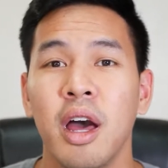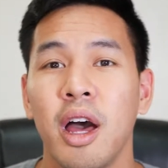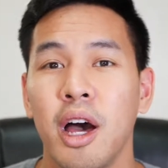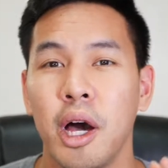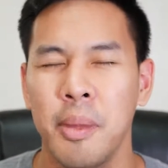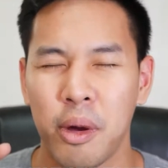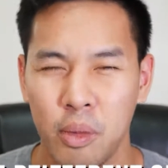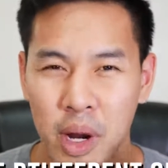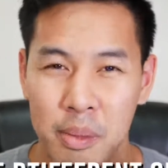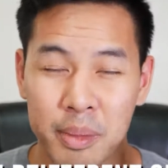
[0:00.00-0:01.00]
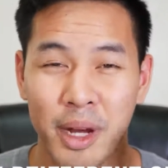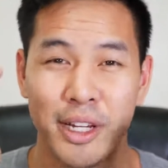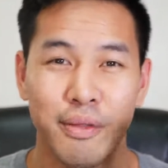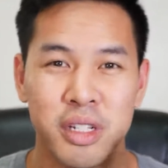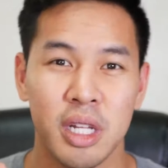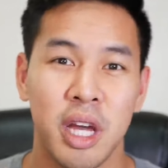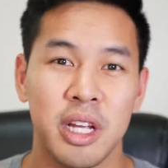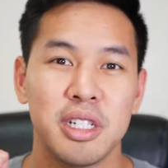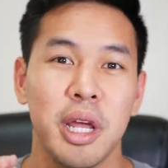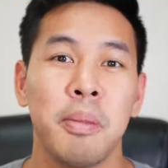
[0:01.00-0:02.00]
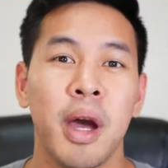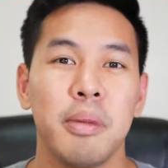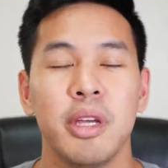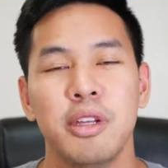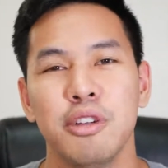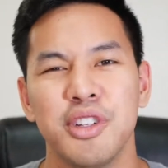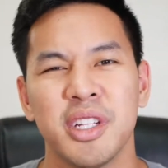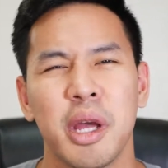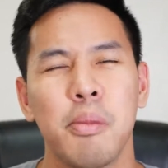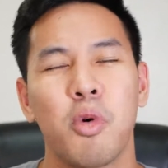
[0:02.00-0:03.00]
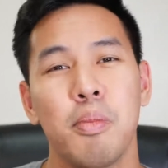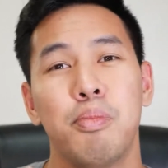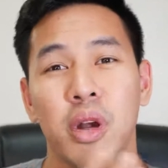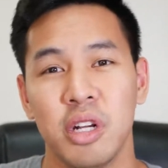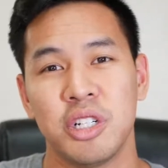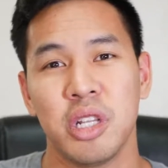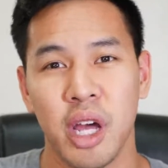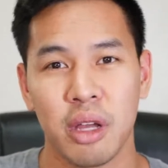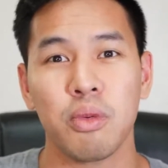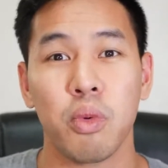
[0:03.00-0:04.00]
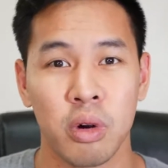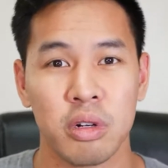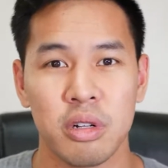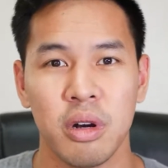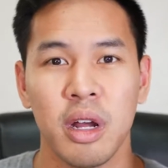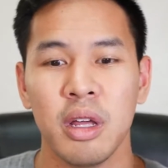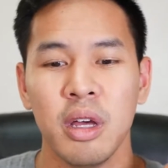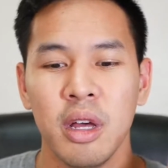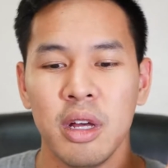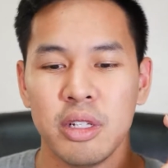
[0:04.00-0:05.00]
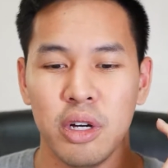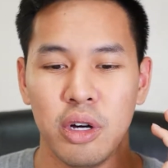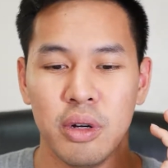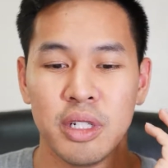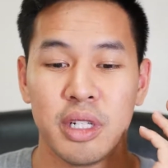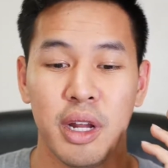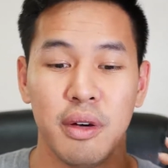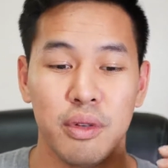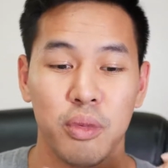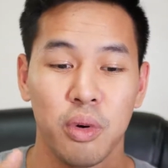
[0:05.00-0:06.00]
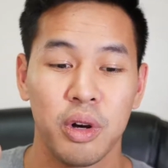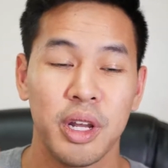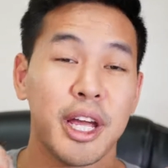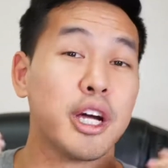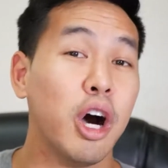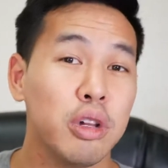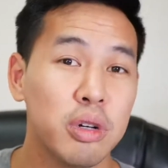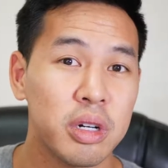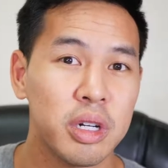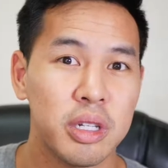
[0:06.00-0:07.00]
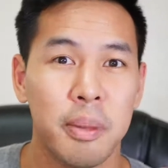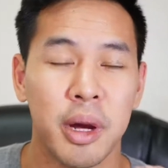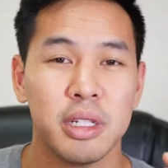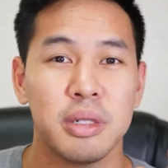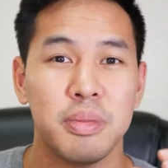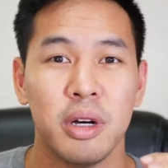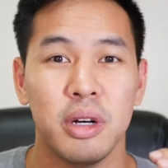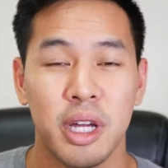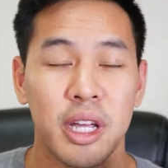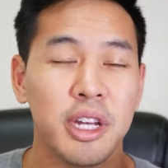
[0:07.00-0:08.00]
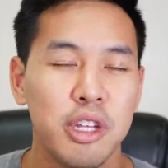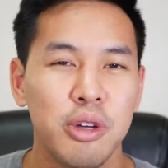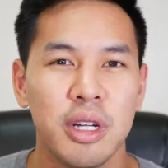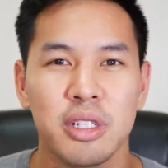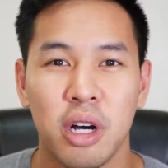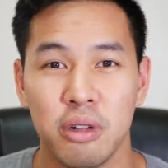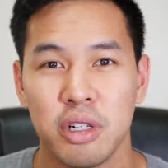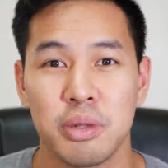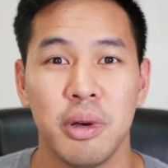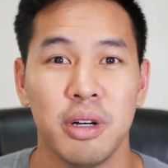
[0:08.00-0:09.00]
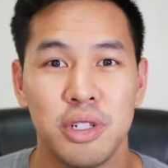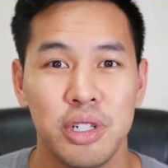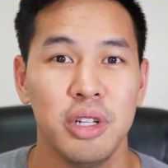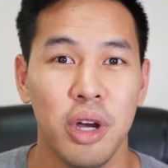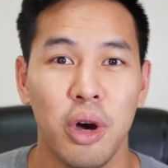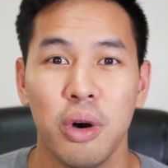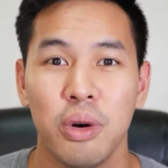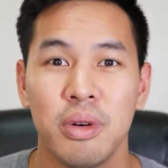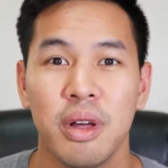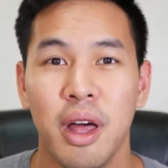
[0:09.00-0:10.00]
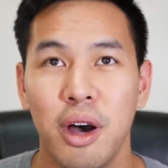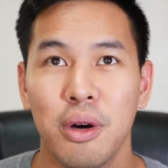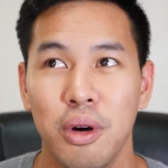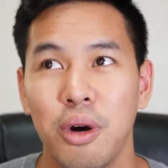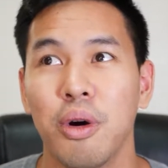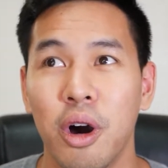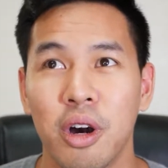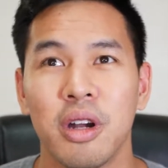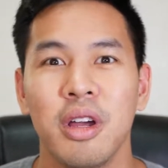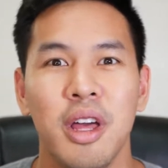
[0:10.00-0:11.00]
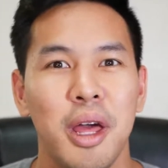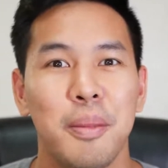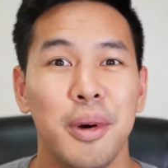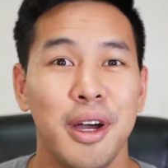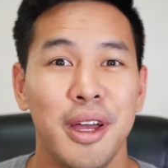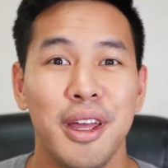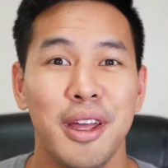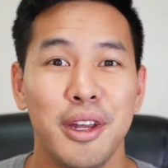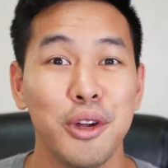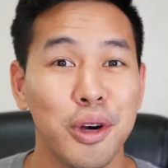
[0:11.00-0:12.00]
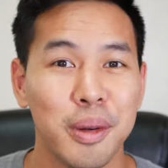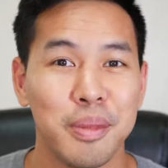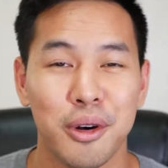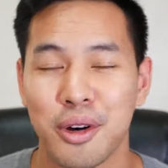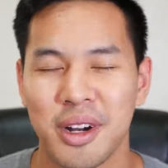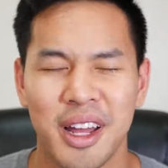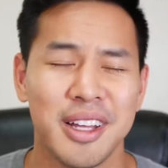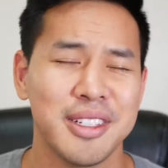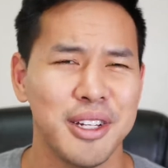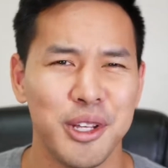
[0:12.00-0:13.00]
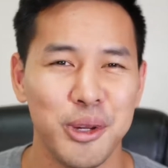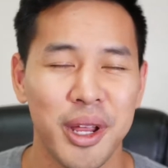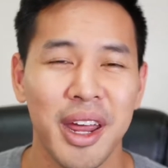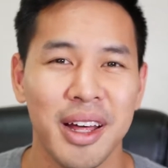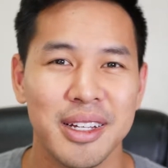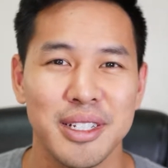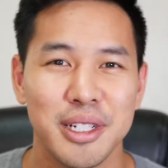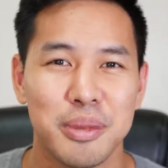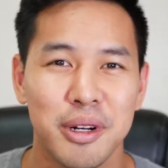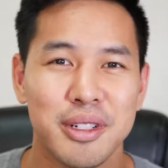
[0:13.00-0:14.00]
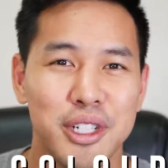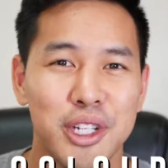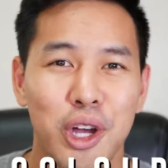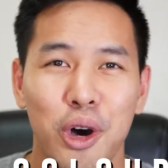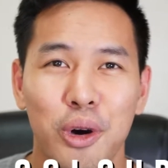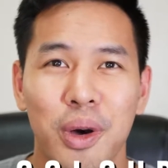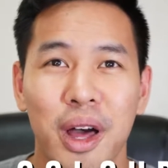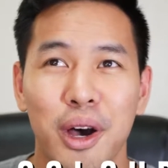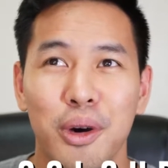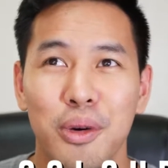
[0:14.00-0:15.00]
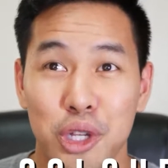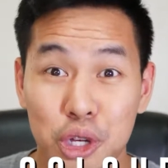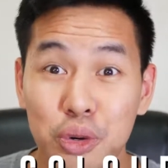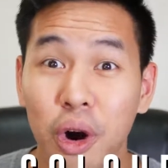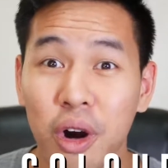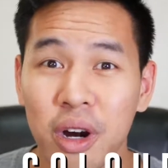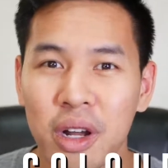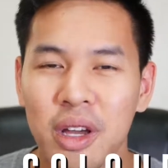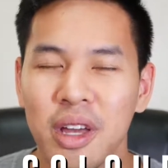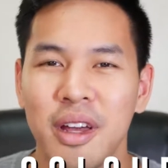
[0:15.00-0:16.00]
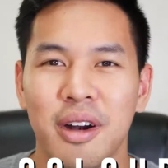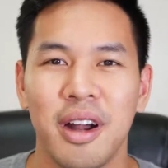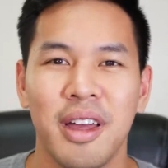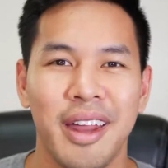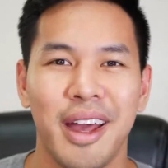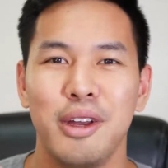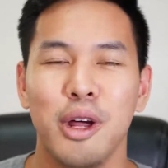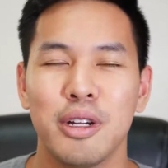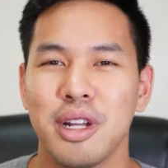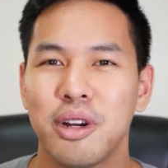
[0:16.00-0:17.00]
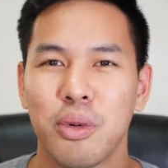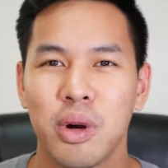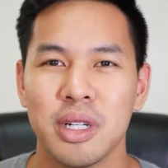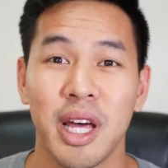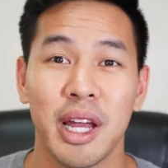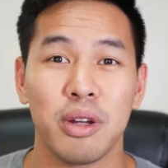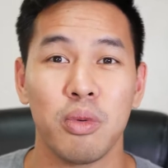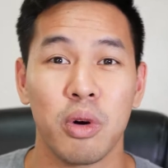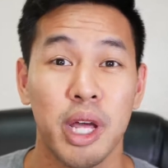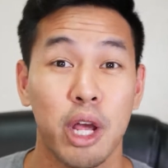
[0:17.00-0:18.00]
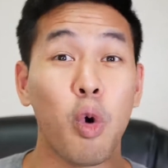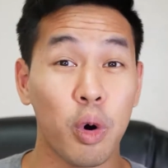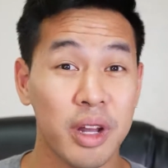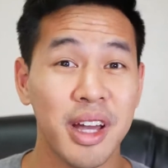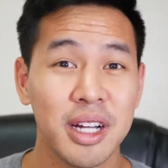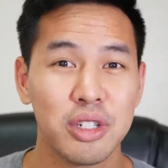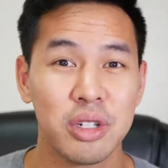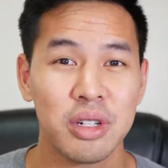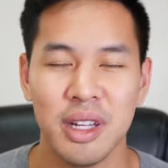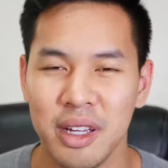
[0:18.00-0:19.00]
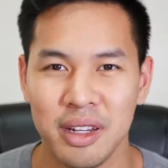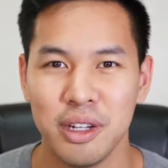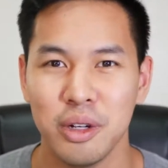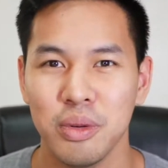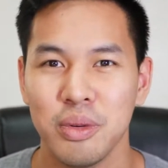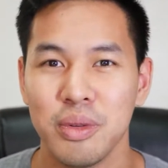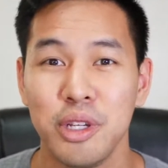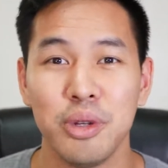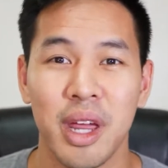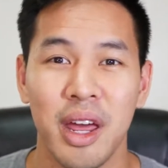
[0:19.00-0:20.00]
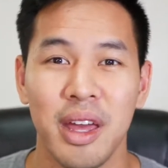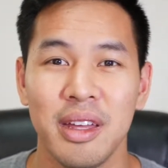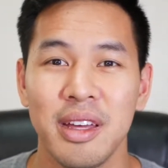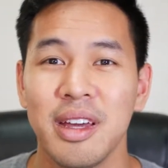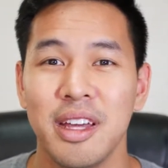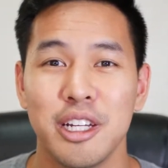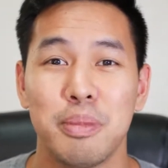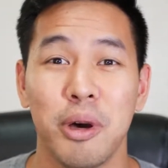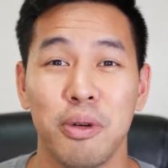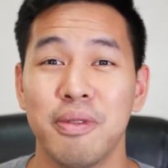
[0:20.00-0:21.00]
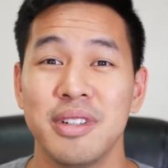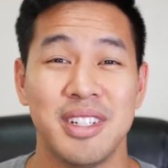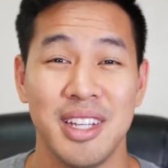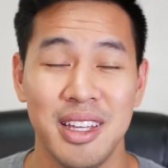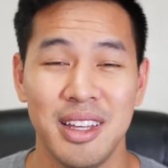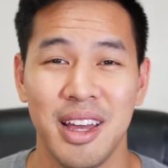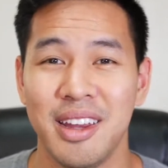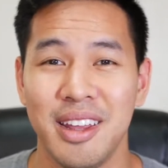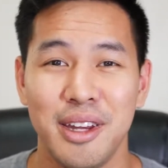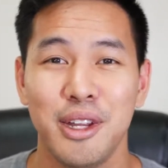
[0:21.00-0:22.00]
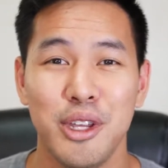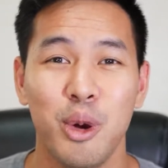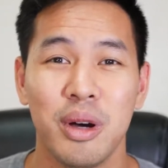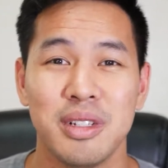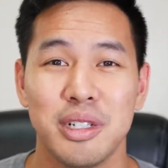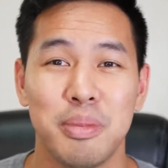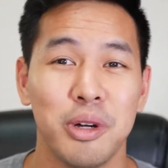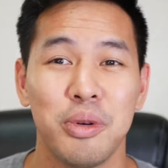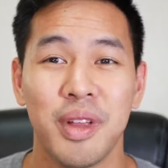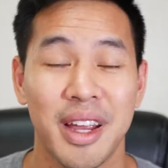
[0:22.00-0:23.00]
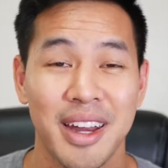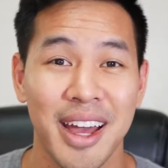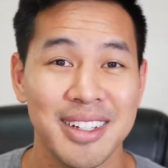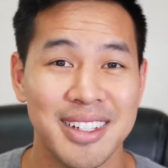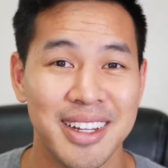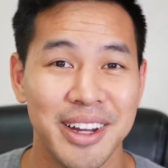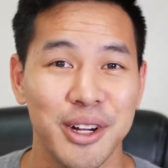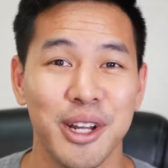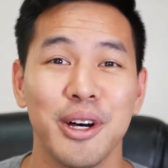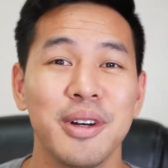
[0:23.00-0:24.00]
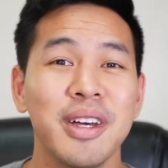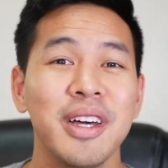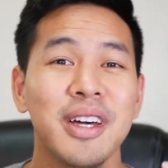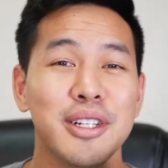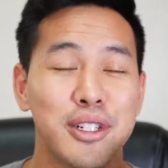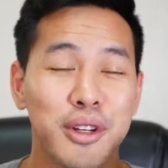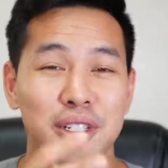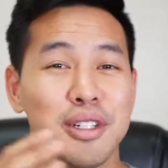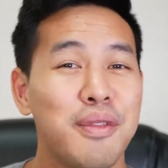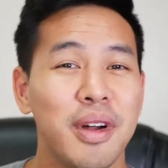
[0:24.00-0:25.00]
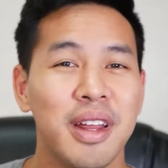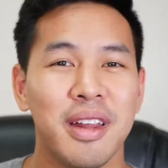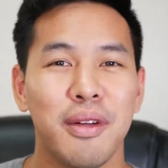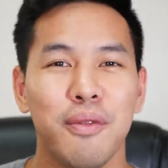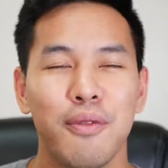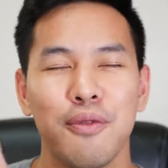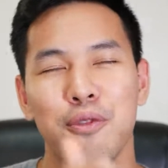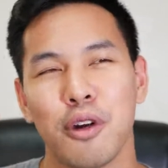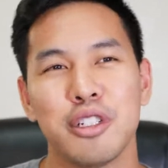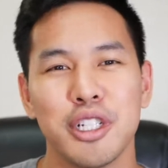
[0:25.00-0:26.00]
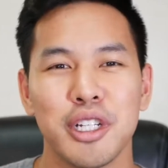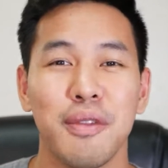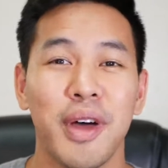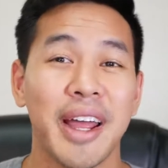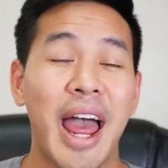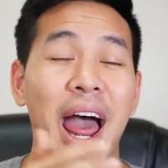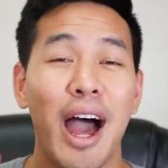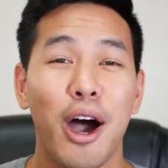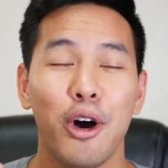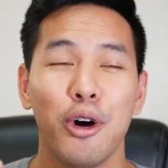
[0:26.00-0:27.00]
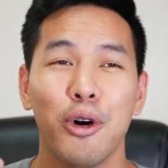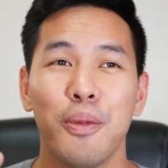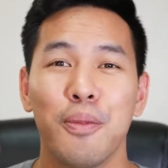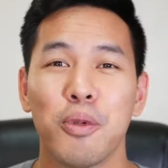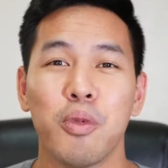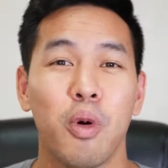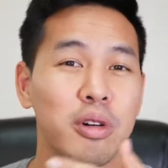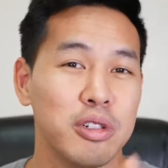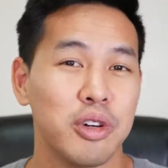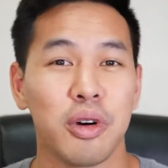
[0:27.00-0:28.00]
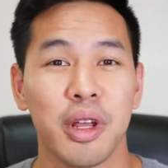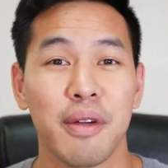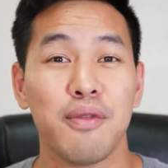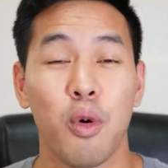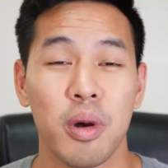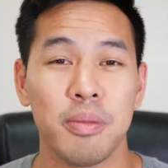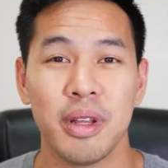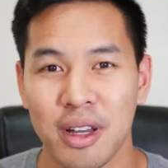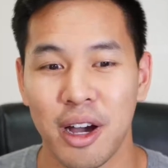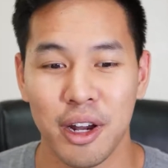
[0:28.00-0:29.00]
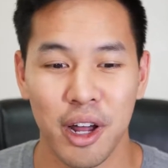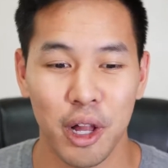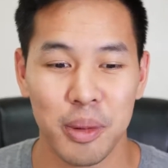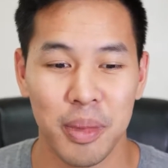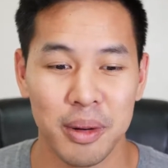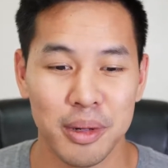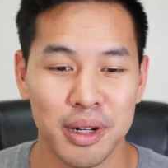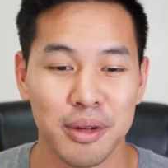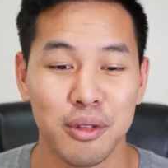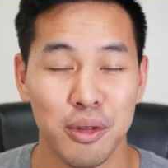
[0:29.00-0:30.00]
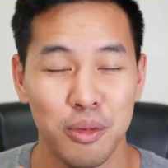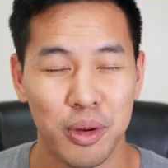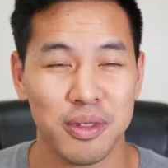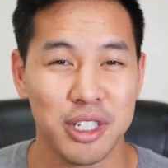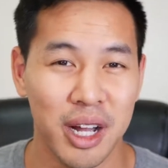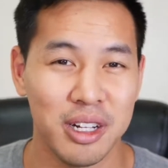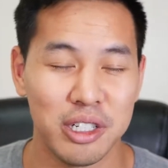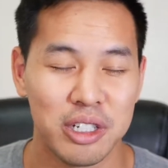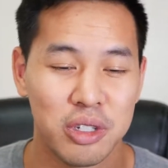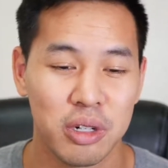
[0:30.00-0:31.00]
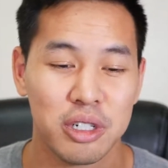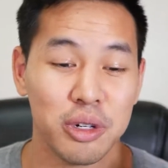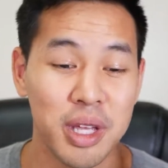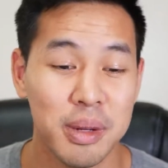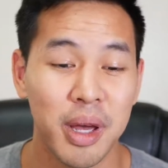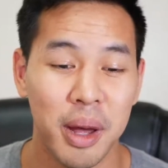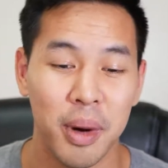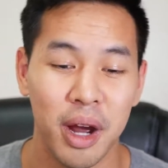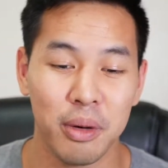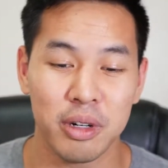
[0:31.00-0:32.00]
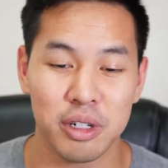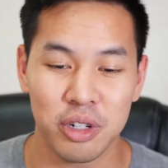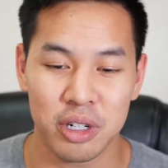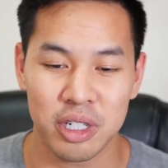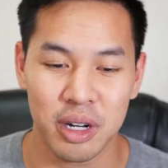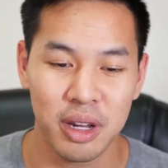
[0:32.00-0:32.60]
And what I mean by different slang is they might be using like more British like words, right? So instead of the word like color, they might spell, like in the US, color is spelled C-O-L-O-R, but in Europe, or I guess in the UK at least, it's spelled C-O-L-U-R, right? And I noticed other words like the word like organizer in the UK is spelled with a Z, and then in the US it's spelled with like an S in there, yeah. So there's different versions of like how words are like formed on Alibaba with the Chinese search, so keep that in mind when you're searching.